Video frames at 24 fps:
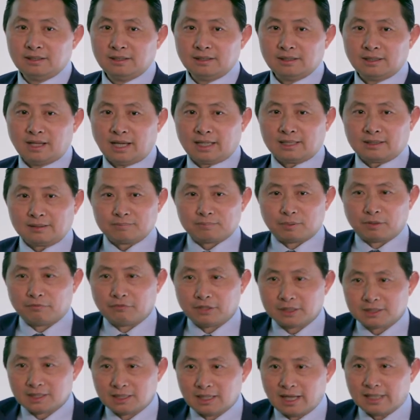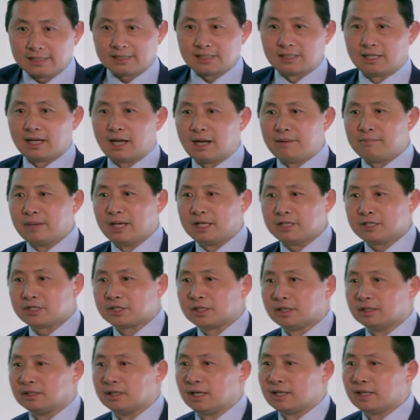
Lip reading: Like Professor Leslie Yang mentioned,